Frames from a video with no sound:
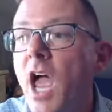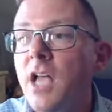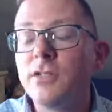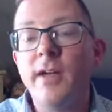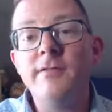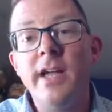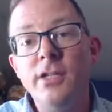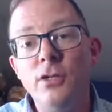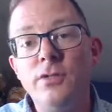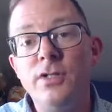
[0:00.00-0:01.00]
So I invite
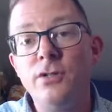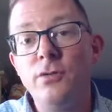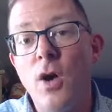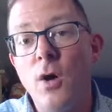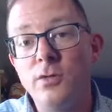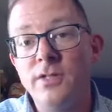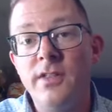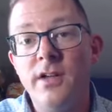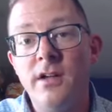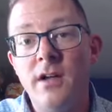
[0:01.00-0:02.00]
you to go to
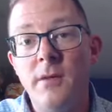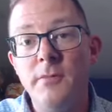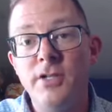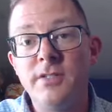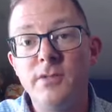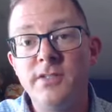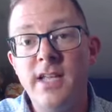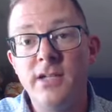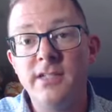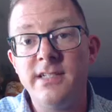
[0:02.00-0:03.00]
the Municipal
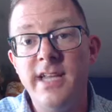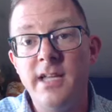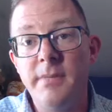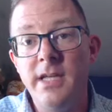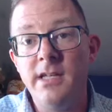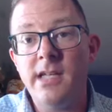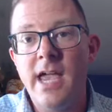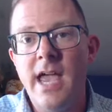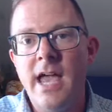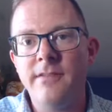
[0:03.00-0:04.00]
Center to take a peek
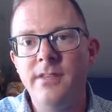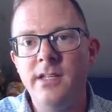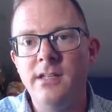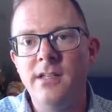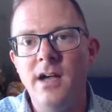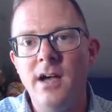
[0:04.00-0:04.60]
at the